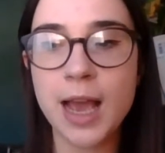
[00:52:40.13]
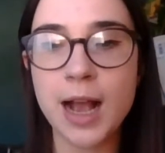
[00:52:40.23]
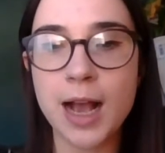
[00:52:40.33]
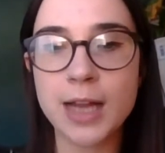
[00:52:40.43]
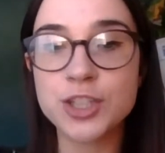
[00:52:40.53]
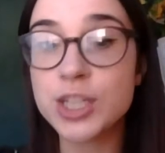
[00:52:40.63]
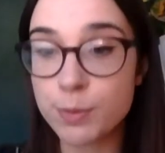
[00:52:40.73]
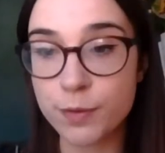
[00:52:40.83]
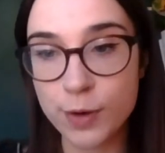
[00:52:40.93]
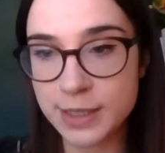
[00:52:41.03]
And just
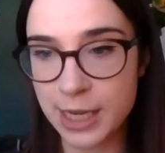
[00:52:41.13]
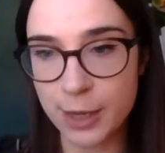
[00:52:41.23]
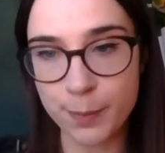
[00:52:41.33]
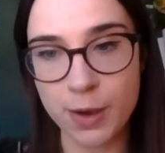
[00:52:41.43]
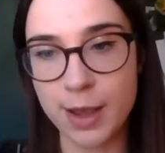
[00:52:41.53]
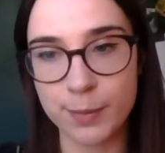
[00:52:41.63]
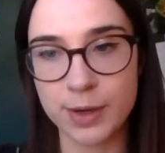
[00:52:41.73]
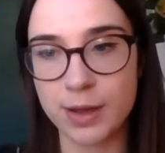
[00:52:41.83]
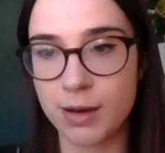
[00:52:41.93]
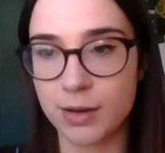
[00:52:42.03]
before I say goodbye, I'm
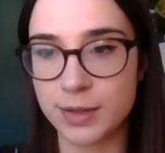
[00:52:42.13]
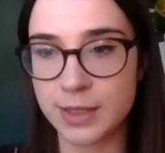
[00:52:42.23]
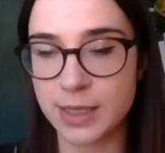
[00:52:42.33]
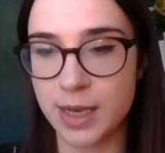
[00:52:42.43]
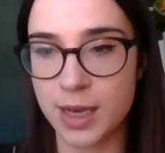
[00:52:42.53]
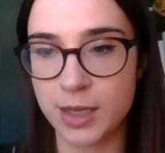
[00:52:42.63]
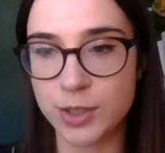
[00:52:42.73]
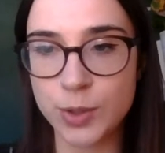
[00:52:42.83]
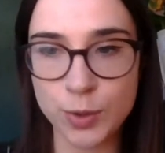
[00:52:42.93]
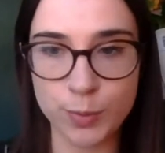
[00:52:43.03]
going to answer
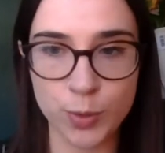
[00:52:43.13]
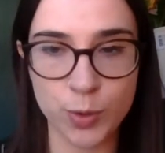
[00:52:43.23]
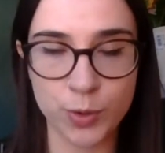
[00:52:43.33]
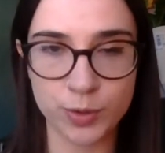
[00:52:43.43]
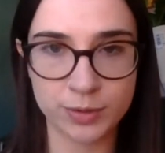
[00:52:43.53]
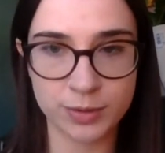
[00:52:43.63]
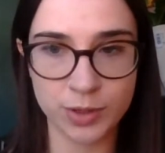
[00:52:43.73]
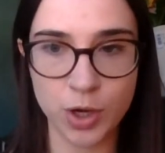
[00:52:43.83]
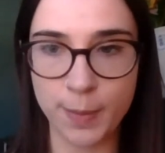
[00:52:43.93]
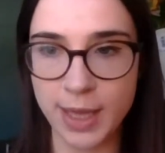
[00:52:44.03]
2 more
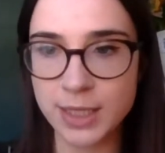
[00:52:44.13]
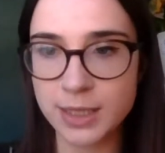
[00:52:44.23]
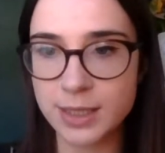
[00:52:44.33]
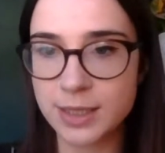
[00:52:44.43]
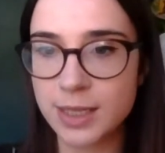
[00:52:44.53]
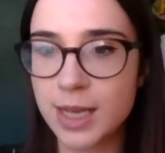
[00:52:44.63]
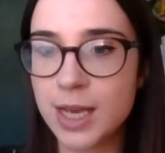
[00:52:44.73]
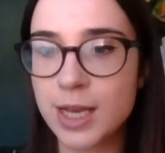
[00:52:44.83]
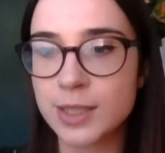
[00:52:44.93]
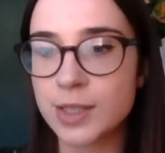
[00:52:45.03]
comments.
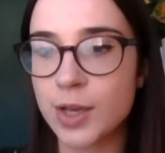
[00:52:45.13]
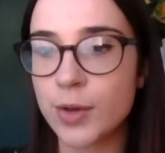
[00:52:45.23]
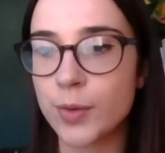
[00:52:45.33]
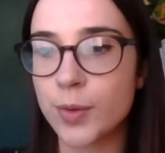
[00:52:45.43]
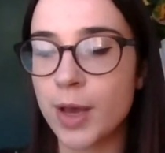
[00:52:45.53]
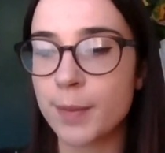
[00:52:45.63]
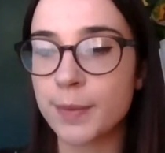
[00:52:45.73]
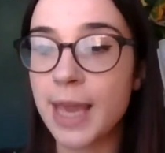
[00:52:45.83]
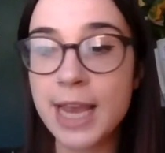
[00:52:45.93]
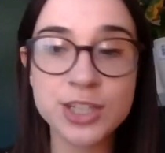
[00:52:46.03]
So
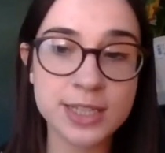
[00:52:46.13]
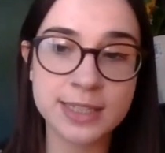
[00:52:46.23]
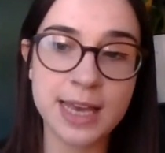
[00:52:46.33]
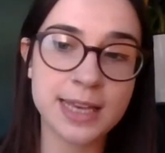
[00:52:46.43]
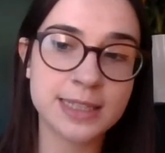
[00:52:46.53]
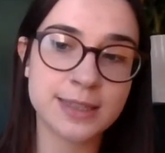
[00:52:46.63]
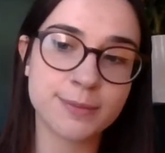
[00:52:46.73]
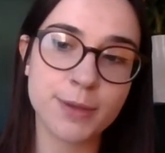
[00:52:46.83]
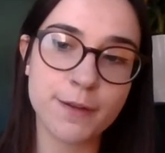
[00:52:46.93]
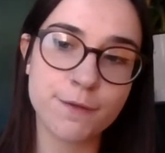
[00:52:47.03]
KJ says,
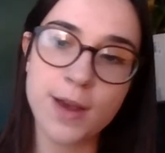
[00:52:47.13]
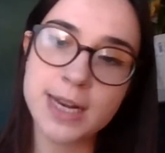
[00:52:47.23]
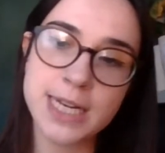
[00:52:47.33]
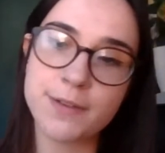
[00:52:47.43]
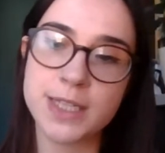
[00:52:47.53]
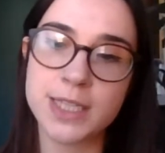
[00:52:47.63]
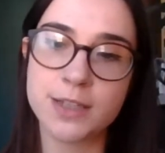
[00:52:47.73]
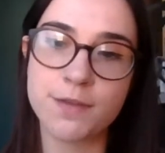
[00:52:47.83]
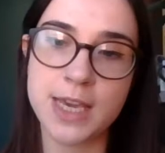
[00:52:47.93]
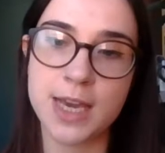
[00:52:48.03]
my friend lives in
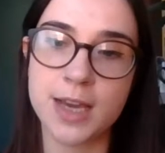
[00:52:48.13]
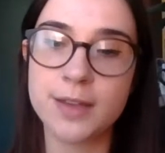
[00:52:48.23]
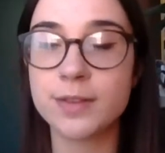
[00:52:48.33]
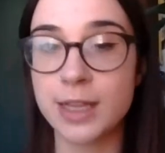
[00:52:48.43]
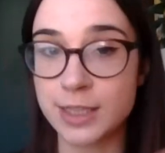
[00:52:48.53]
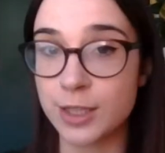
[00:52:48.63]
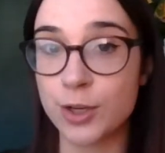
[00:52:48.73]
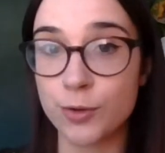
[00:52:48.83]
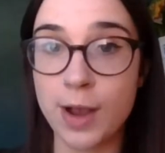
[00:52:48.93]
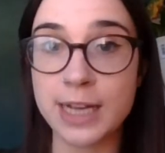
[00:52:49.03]
Sevilla. That's the
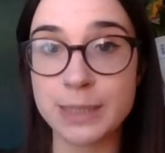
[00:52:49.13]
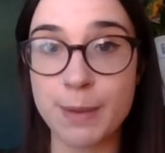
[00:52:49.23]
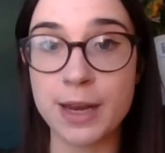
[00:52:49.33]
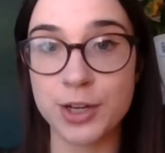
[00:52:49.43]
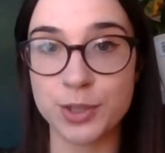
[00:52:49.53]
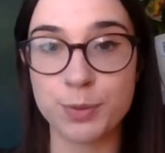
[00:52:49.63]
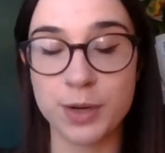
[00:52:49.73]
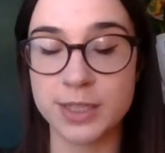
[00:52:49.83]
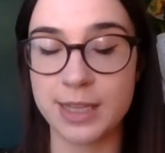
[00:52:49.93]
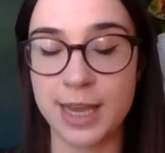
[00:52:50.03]
correct Spanish
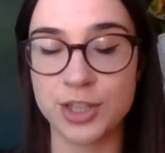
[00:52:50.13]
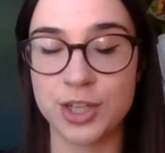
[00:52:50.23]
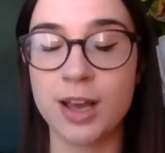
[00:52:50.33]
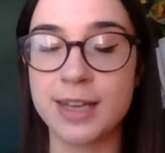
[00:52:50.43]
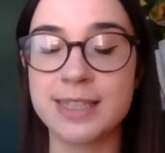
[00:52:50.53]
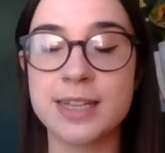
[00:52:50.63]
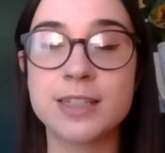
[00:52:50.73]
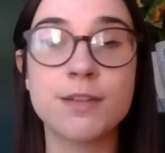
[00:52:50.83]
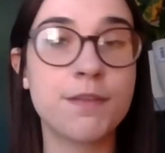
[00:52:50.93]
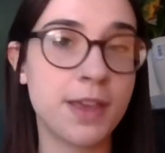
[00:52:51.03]
pronunciation. I said
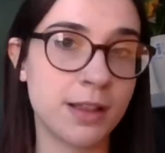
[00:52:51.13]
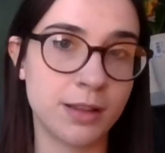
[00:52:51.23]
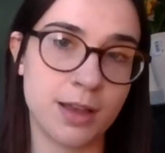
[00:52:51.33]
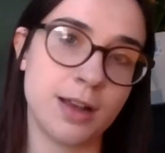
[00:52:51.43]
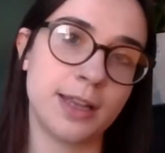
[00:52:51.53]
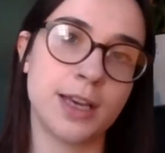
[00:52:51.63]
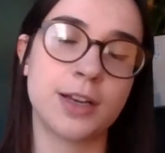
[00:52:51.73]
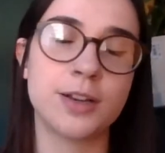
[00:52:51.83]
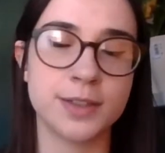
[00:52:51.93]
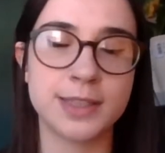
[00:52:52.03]
Seville
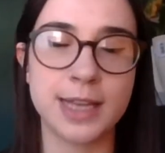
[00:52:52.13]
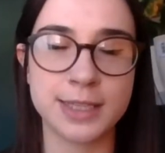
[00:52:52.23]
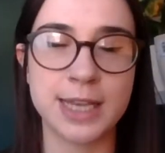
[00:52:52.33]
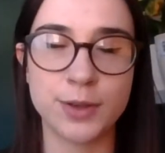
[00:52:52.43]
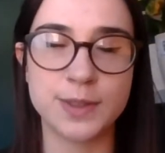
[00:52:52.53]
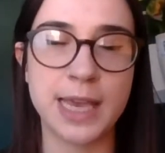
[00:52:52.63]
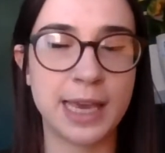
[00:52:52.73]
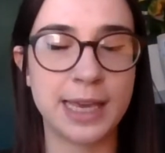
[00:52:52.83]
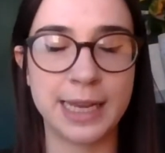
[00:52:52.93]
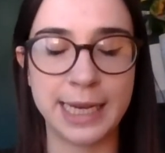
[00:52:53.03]
earlier because that's how you
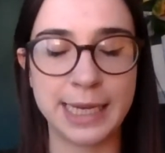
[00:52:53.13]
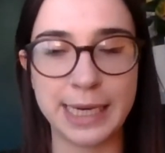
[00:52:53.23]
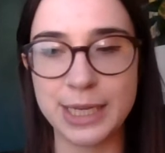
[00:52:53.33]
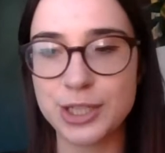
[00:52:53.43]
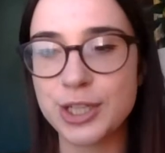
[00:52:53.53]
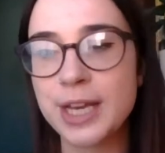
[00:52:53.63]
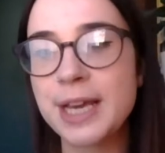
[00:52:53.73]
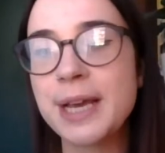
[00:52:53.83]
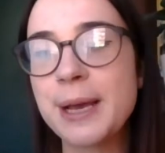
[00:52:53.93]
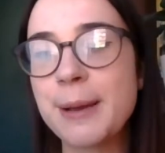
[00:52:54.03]
say it in English.
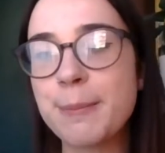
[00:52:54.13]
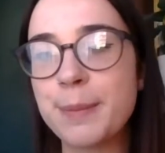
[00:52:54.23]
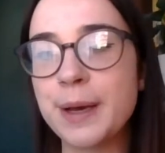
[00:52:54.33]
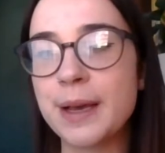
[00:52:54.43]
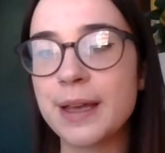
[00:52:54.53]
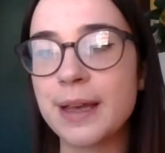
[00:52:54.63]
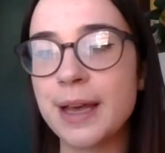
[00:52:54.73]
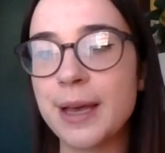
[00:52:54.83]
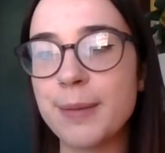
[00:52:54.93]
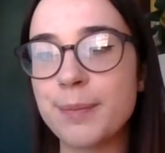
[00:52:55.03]
But
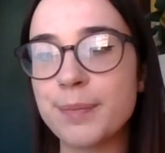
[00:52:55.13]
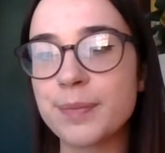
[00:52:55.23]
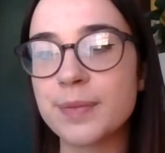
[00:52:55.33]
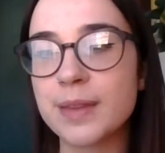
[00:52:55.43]
so